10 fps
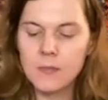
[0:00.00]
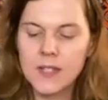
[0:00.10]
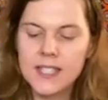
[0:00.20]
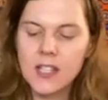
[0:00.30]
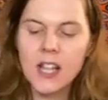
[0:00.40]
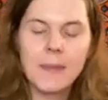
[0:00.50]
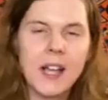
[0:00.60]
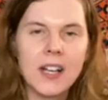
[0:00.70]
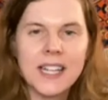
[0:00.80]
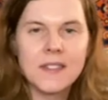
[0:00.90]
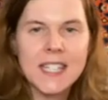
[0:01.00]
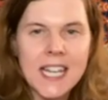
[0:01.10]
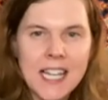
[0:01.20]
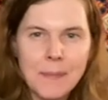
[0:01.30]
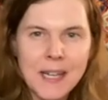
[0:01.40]
This is all about kind of
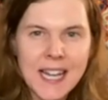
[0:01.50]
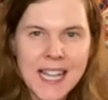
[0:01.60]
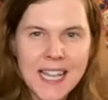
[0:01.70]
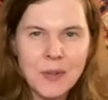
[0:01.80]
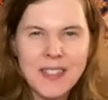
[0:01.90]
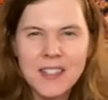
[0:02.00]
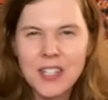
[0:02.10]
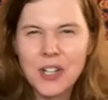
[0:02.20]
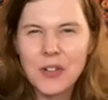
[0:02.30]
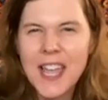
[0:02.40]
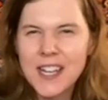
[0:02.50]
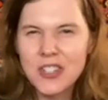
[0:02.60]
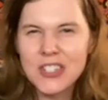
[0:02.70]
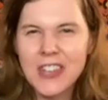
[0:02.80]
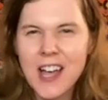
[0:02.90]
staying up at night with,
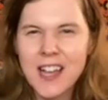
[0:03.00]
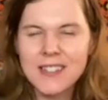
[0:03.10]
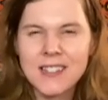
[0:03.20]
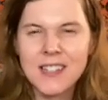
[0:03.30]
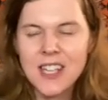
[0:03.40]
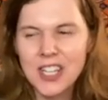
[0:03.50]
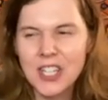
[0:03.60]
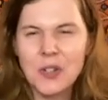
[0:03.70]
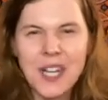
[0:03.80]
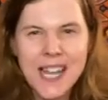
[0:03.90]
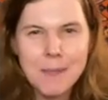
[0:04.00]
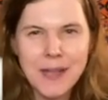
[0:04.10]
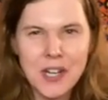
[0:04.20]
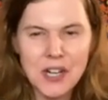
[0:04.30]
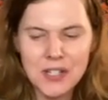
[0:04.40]
anxious thoughts,
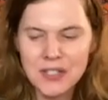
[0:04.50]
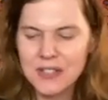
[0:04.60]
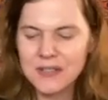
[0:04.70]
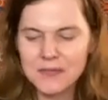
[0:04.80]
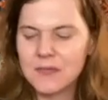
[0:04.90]
nightmares,